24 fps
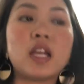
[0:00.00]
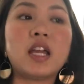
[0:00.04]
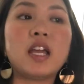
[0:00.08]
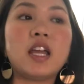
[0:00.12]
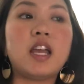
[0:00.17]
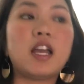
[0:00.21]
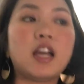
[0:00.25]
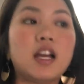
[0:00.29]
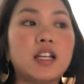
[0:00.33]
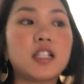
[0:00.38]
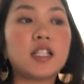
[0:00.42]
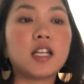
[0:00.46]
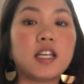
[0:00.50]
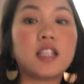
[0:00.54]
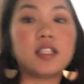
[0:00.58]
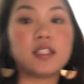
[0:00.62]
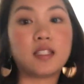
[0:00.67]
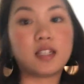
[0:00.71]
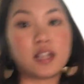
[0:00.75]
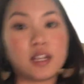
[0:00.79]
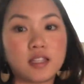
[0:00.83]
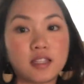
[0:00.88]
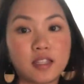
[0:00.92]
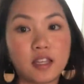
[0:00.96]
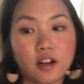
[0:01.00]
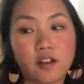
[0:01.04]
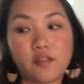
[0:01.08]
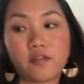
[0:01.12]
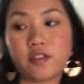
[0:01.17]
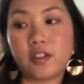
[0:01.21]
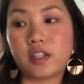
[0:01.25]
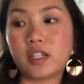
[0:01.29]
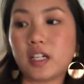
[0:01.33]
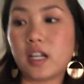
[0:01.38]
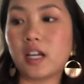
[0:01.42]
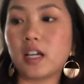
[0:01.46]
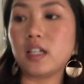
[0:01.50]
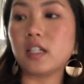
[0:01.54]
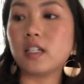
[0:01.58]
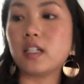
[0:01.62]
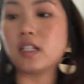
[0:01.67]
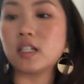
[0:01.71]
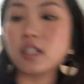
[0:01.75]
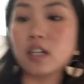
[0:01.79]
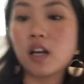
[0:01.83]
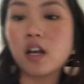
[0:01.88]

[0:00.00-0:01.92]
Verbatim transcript: and I stayed there for the night.